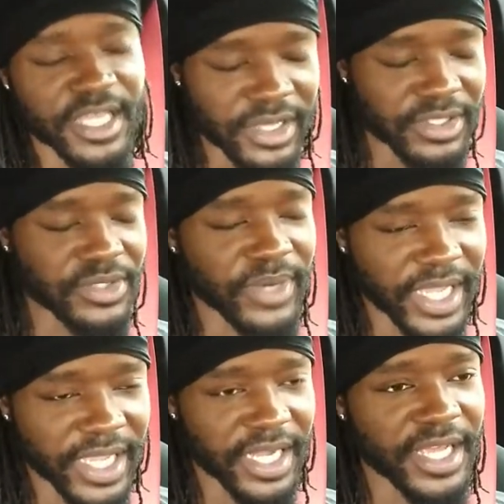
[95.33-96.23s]
It was
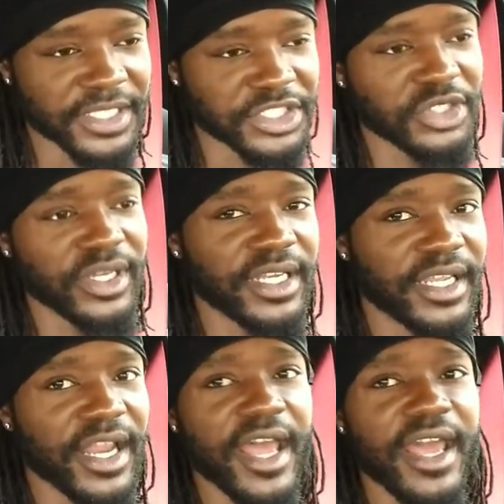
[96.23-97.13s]
white, and I enjoyed
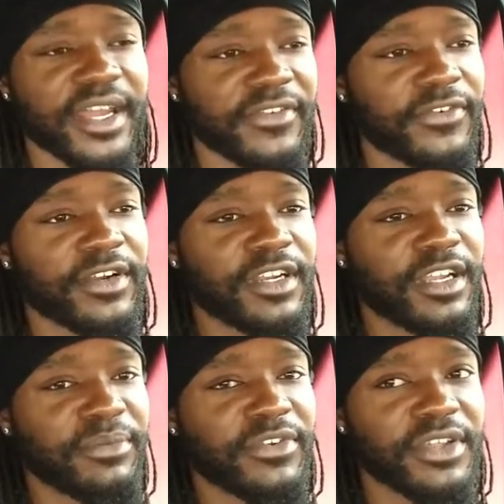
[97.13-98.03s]
it. I had it for a
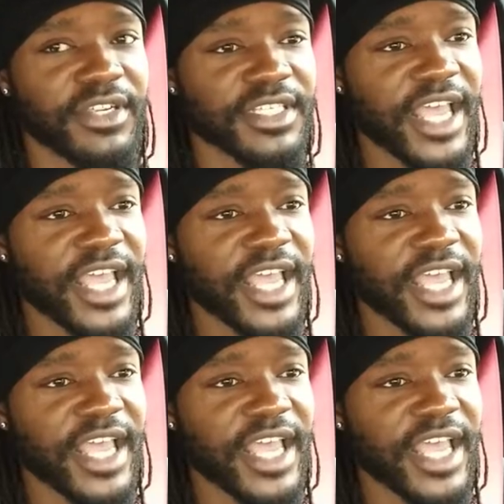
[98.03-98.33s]
number of years,